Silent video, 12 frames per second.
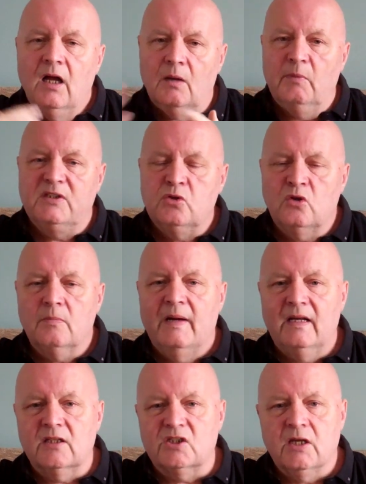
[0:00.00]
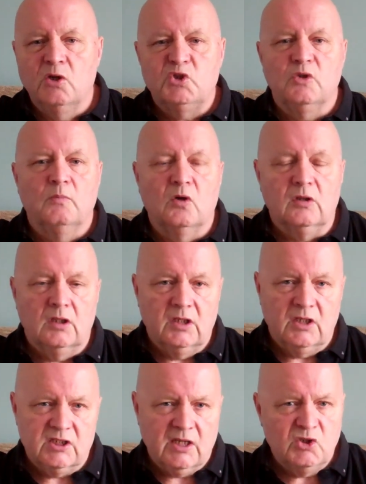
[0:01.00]
And we talk about the social model,
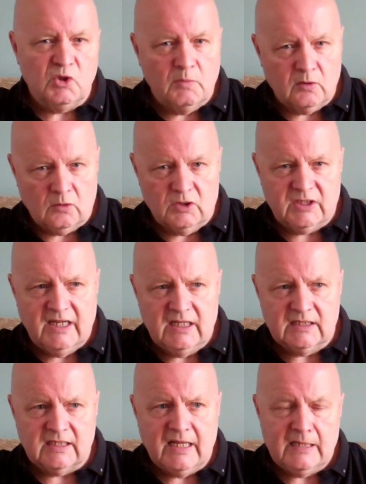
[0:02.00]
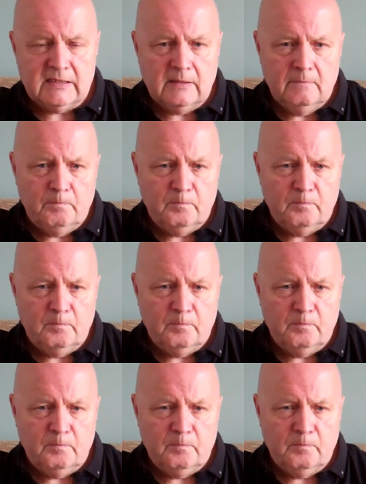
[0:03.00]
and the social model says that